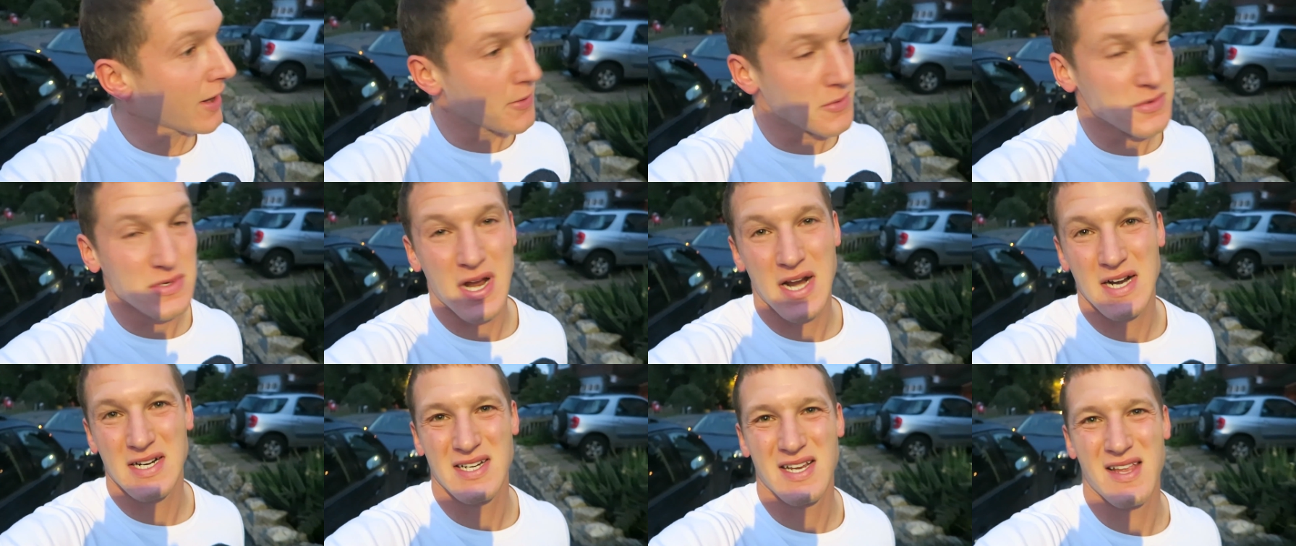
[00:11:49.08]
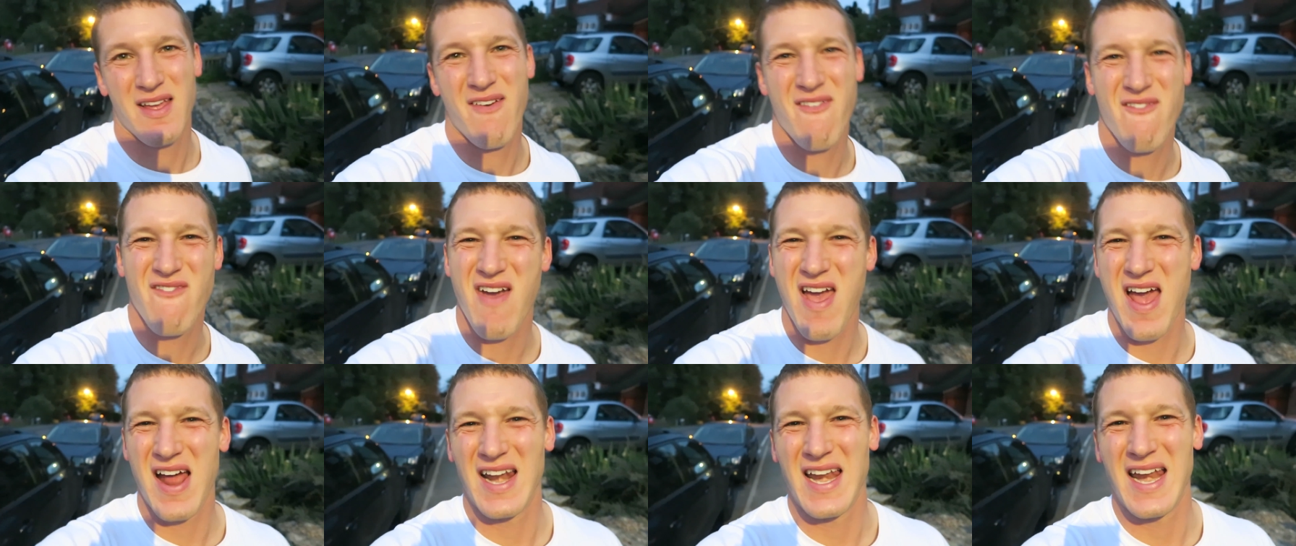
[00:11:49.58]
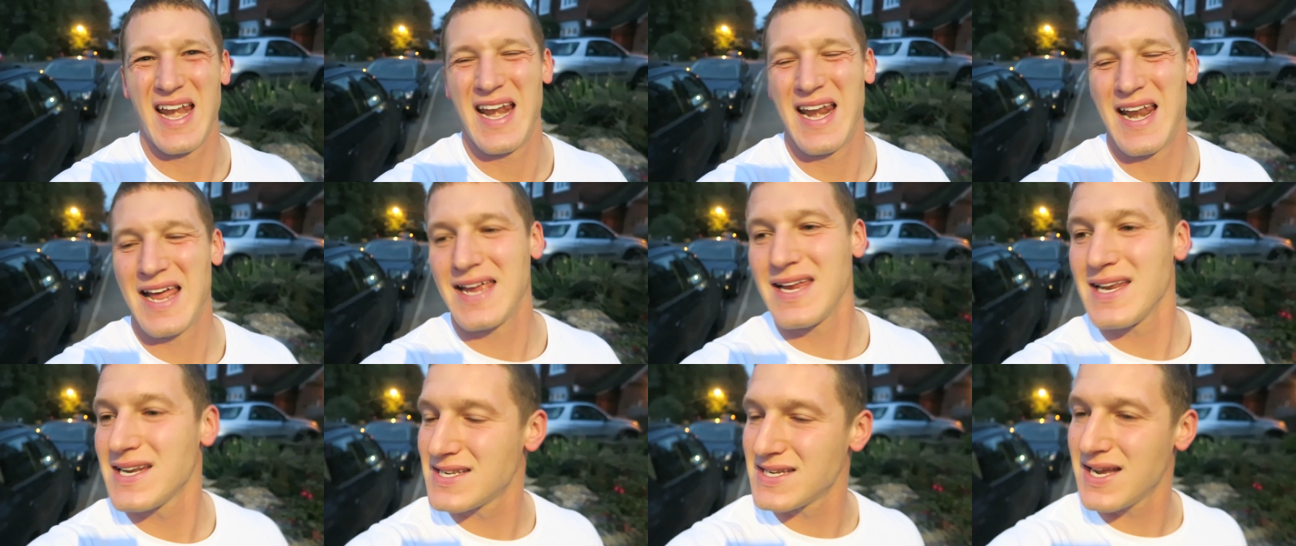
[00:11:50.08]
out it was actually fairly
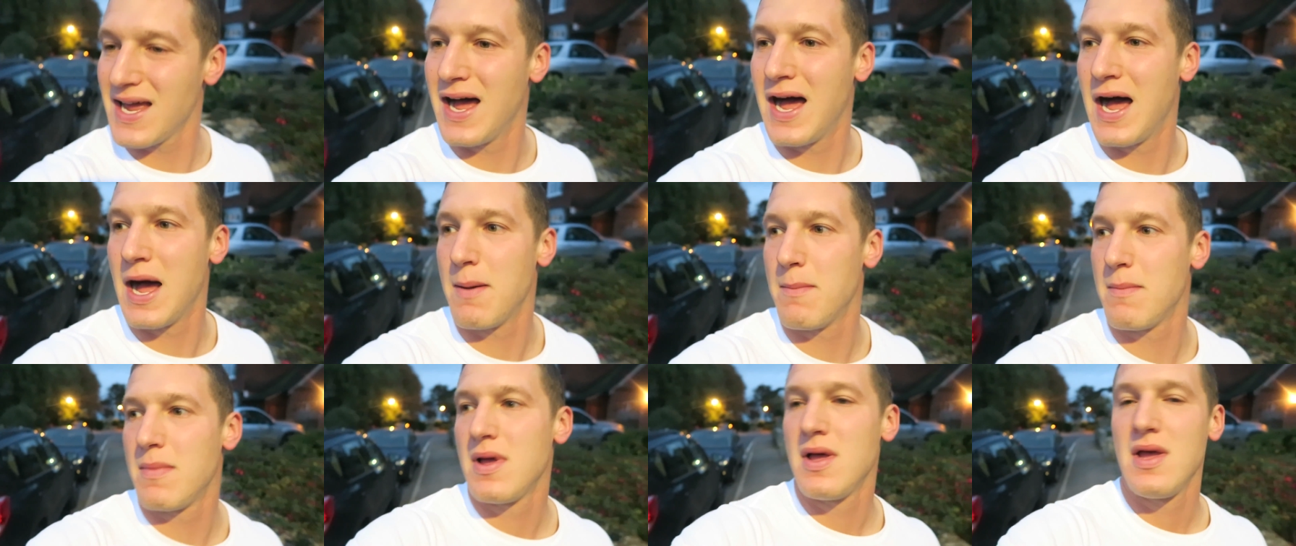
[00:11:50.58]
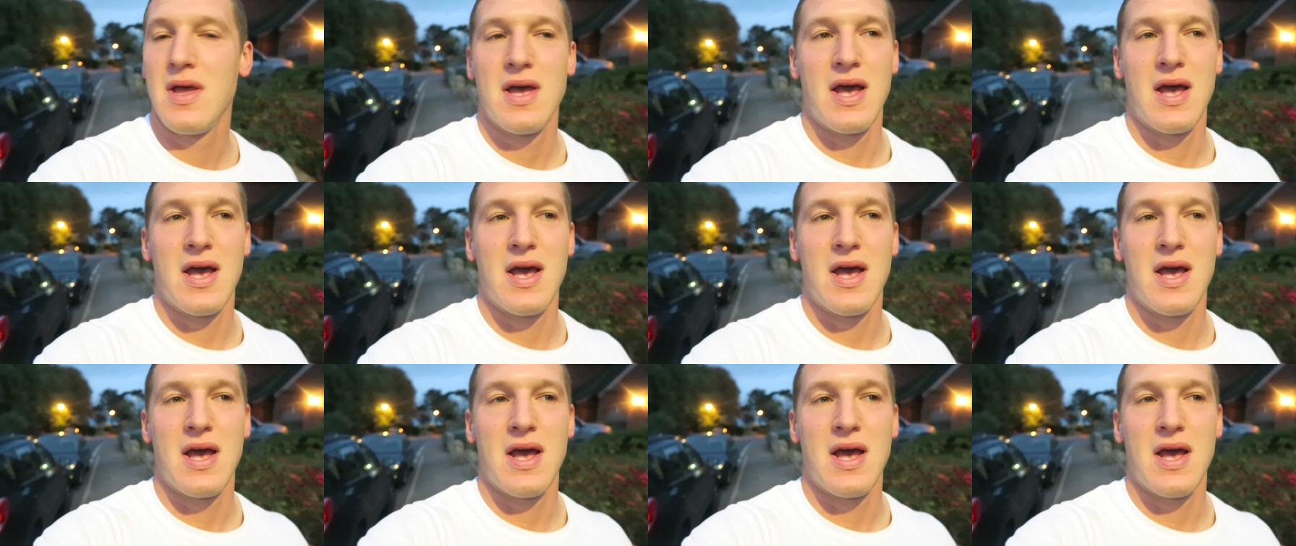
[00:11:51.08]
late um,